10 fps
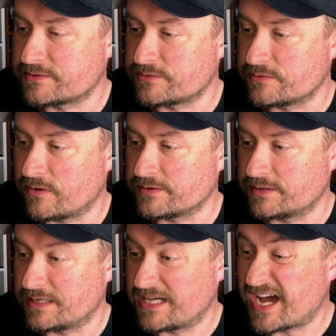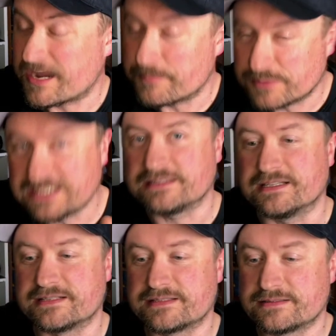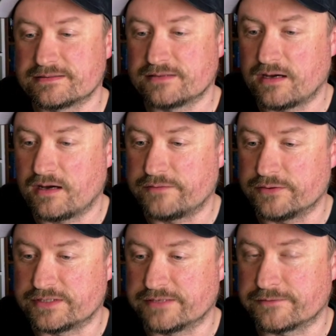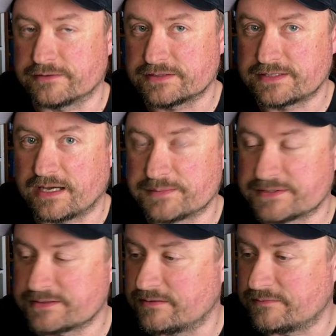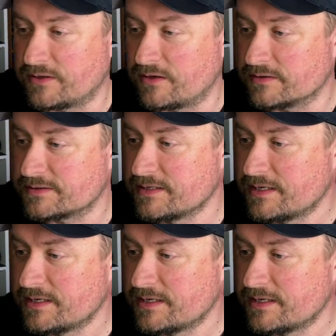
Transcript: to a complete list of your different types of logs.